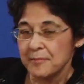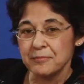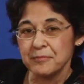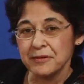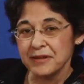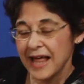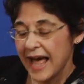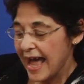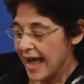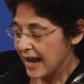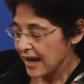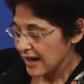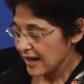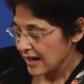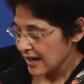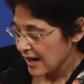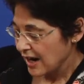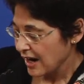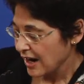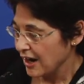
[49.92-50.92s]
Black
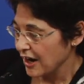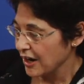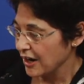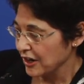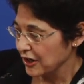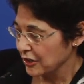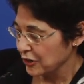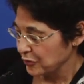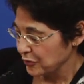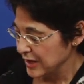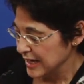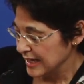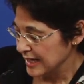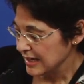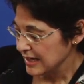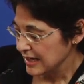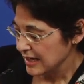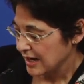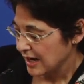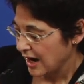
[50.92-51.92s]
car,
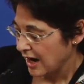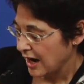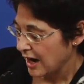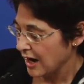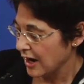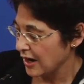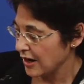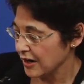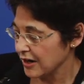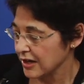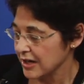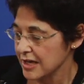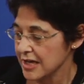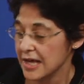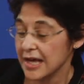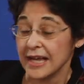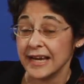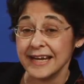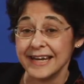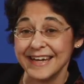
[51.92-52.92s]
green car,
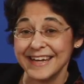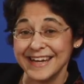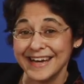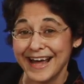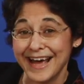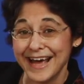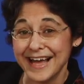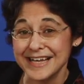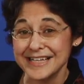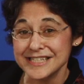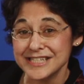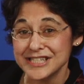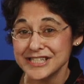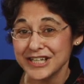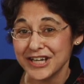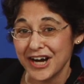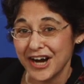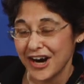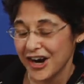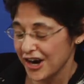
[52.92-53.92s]
nice
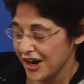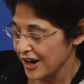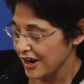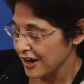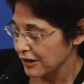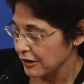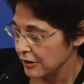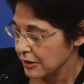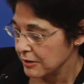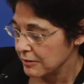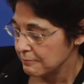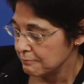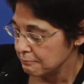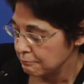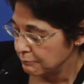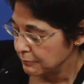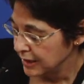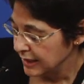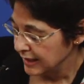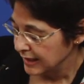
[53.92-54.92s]
car,
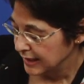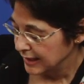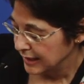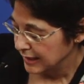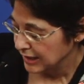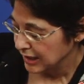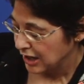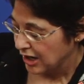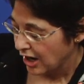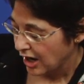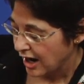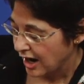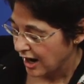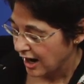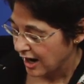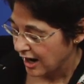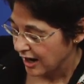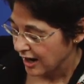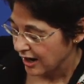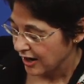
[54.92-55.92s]
mean
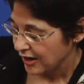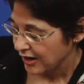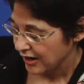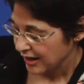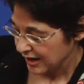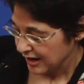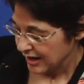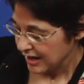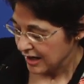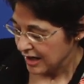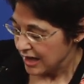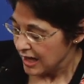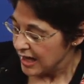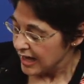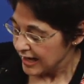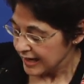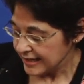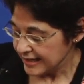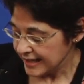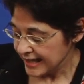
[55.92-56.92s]
car.
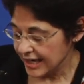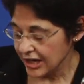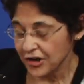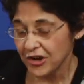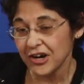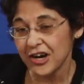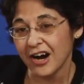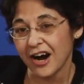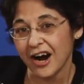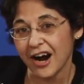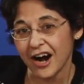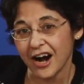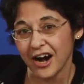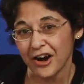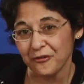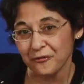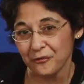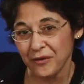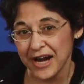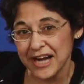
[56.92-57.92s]
Near
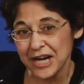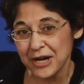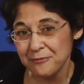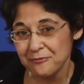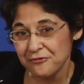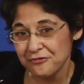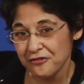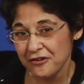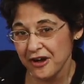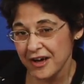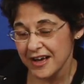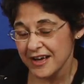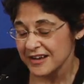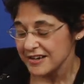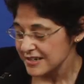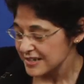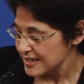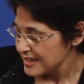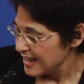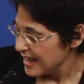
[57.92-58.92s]
car, right up
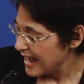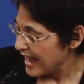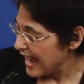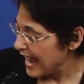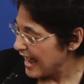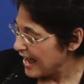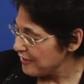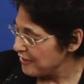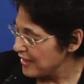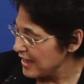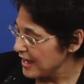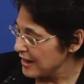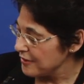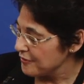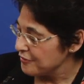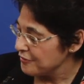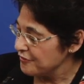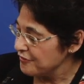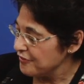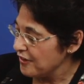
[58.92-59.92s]
front, and then
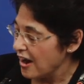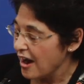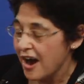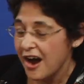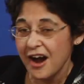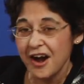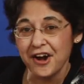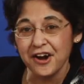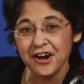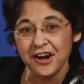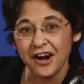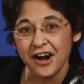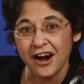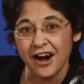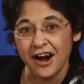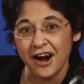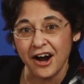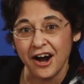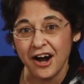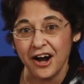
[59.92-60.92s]
far
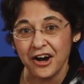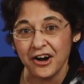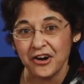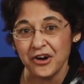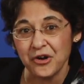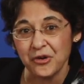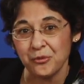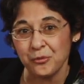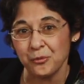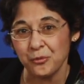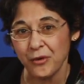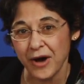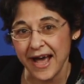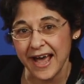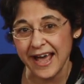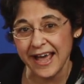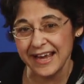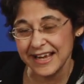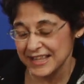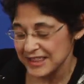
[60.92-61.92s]
car,
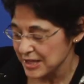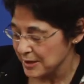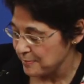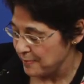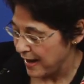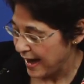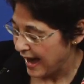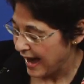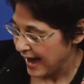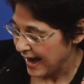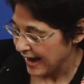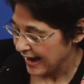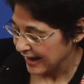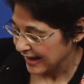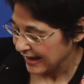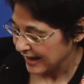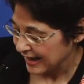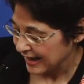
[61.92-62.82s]
way in the back.